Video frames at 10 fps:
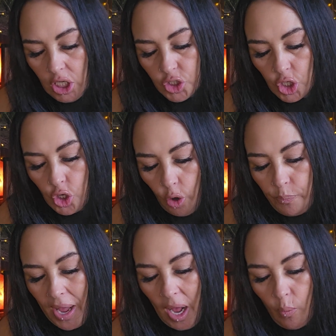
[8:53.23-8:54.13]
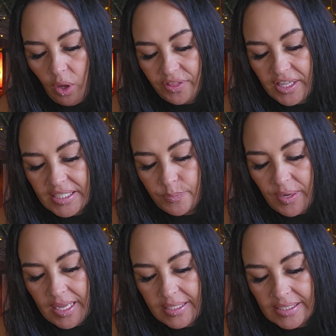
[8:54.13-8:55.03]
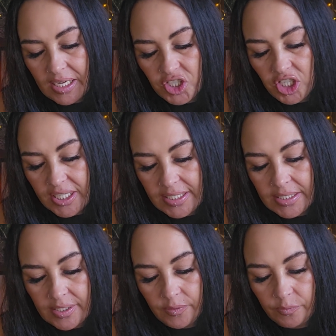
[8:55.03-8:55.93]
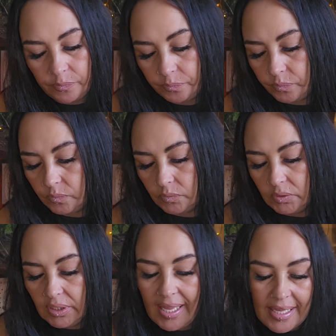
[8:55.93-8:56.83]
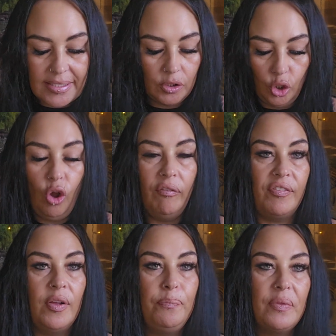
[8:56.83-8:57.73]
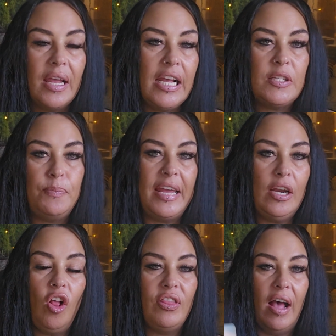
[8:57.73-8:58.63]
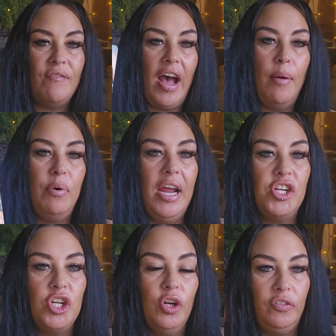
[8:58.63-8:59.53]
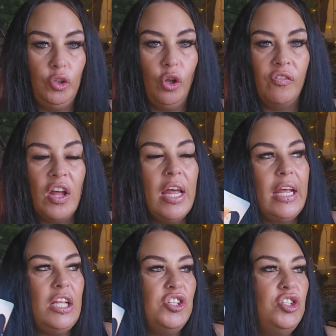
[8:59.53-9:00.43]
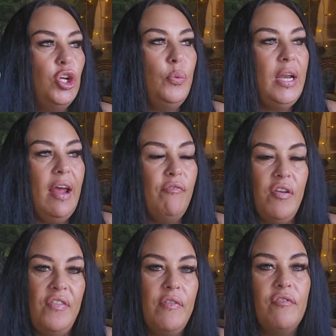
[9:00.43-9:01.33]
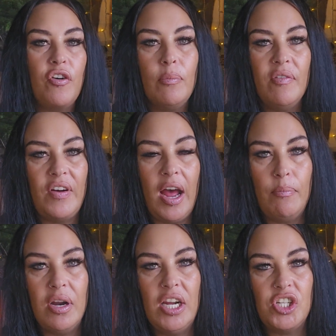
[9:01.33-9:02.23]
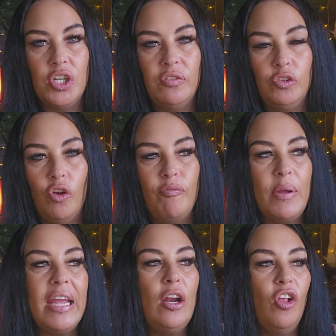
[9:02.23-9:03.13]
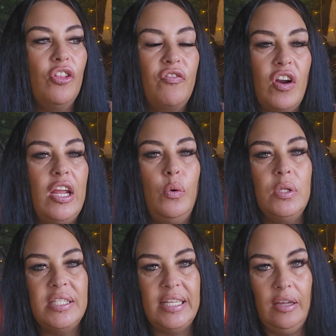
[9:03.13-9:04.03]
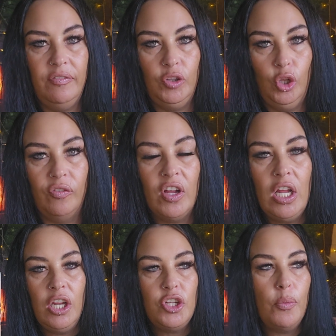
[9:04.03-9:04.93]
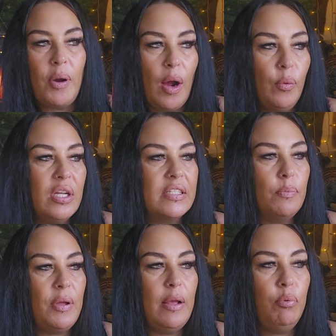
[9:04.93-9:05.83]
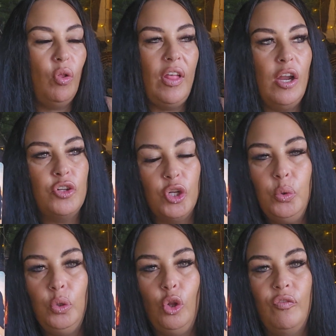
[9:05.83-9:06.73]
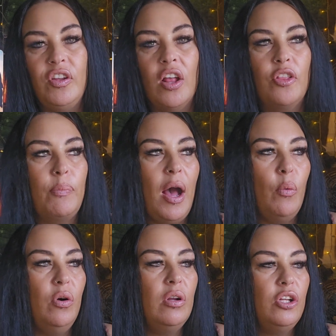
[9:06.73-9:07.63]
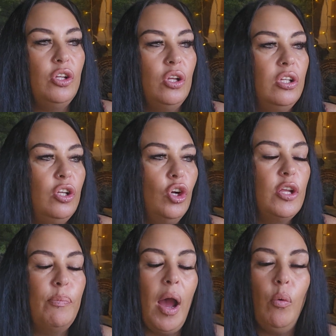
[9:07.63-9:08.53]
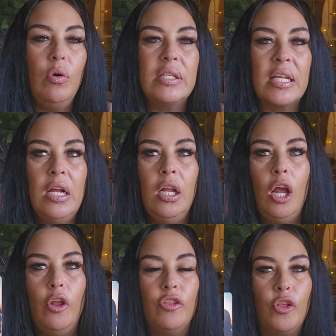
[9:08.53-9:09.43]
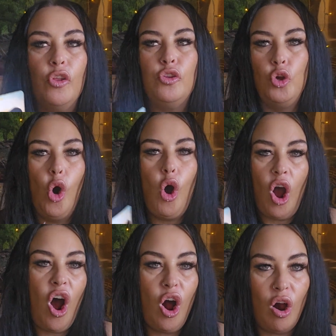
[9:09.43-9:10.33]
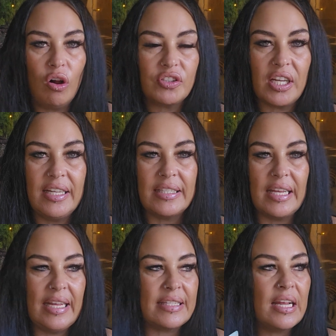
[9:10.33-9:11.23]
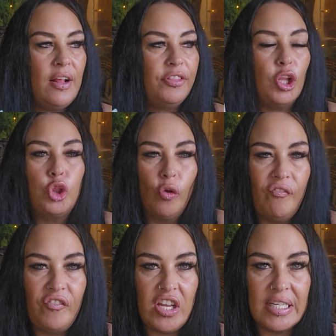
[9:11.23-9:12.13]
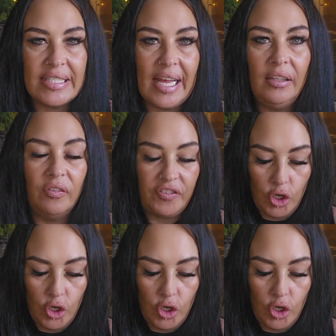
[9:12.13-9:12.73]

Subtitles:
So your power this week, Sagittarius, is love. It's being on that vibration of love. It's doing everything from a vibration of love, being on the frequency of love. Your power is the people that do love you. The power, your power is your heart. It's the love for yourself.